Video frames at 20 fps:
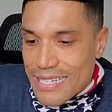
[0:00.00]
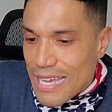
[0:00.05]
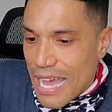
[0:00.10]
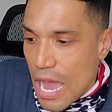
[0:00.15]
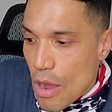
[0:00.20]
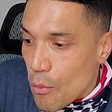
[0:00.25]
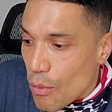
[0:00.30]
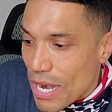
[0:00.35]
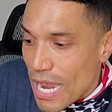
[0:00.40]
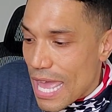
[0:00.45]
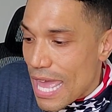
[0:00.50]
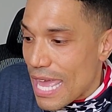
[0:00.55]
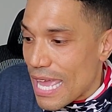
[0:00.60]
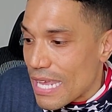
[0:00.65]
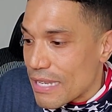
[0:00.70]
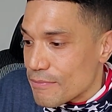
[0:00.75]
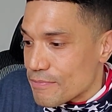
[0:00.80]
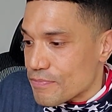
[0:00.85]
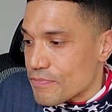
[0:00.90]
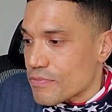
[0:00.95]
I went
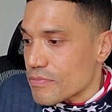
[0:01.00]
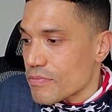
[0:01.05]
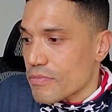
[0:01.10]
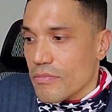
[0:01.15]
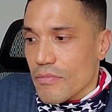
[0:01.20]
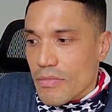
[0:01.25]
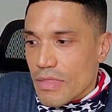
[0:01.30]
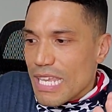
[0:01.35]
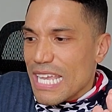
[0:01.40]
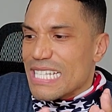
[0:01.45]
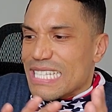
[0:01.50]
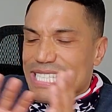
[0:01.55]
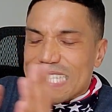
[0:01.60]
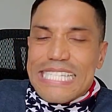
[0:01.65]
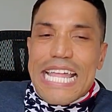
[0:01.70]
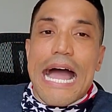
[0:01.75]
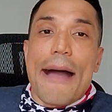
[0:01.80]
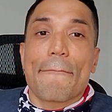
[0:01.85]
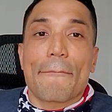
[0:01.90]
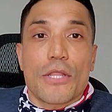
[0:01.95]
ahead and
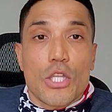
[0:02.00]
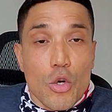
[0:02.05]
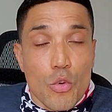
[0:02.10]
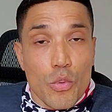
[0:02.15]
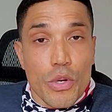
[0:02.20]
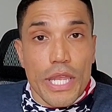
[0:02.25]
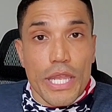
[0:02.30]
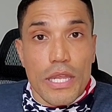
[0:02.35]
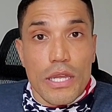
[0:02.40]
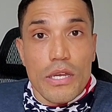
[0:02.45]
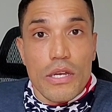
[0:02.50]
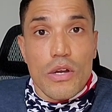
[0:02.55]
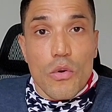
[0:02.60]
stopped doing